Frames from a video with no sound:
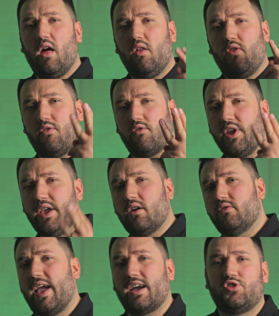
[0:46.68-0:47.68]
are 3
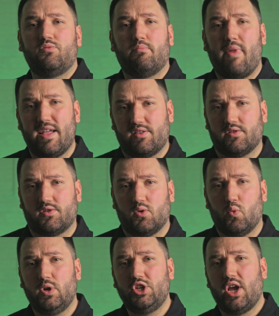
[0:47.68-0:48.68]
connection
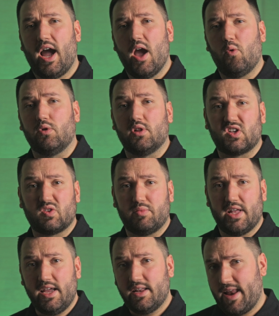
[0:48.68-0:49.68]
methods, which I will
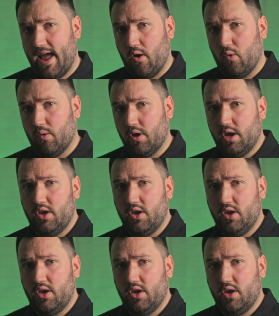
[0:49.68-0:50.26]
explain now.